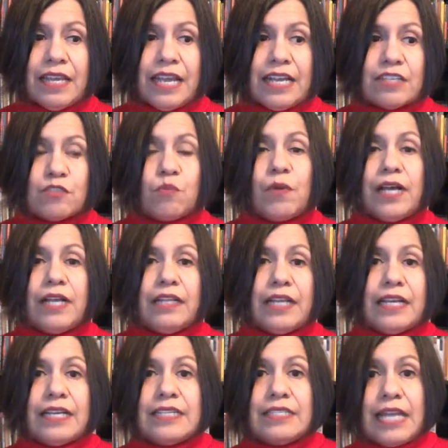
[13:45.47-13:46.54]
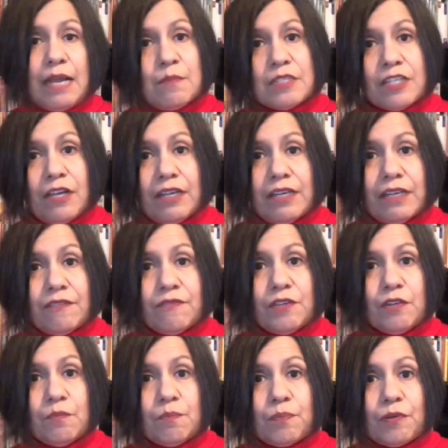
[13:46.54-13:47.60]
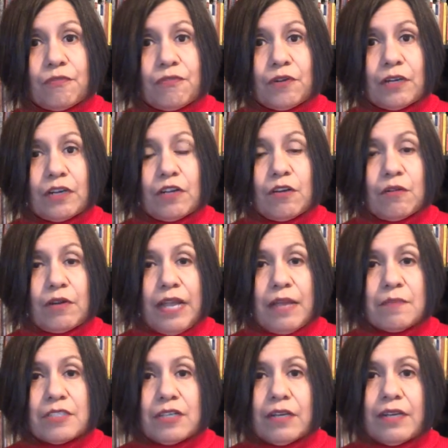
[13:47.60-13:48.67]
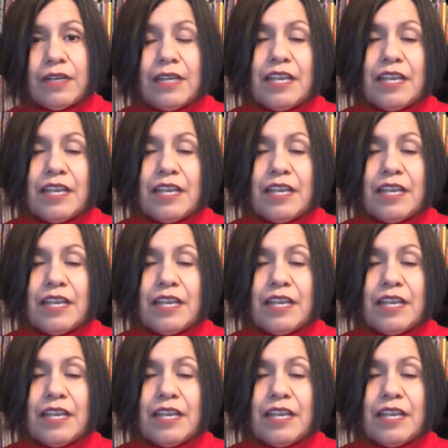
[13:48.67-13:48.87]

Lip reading: as well as Amazon, if you prefer to go to Amazon.